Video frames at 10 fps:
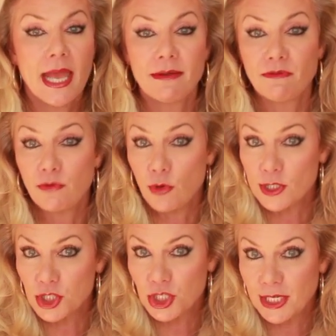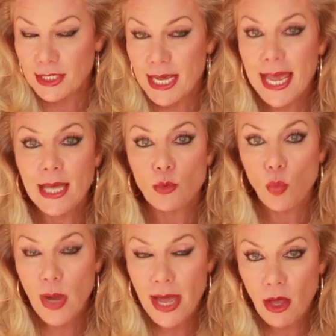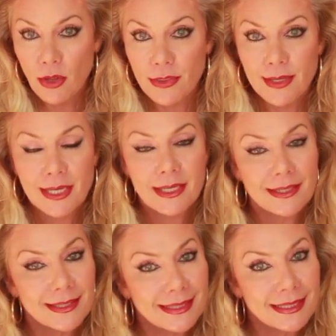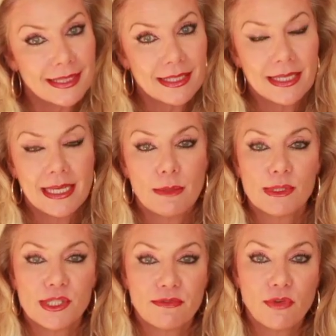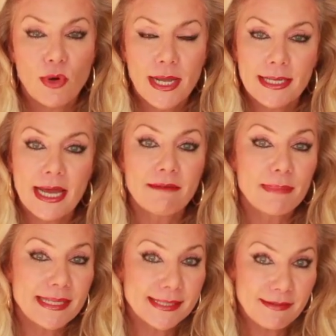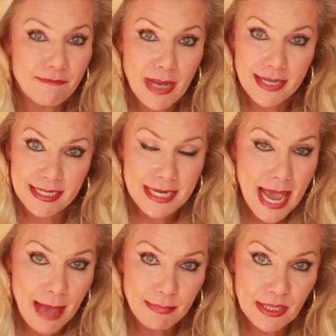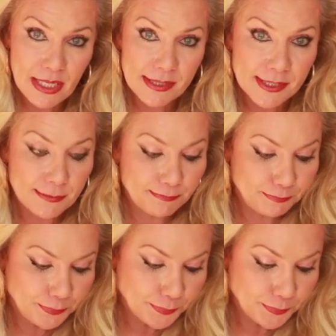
and fortune and wealth, he was devoid of peace of mind and happiness.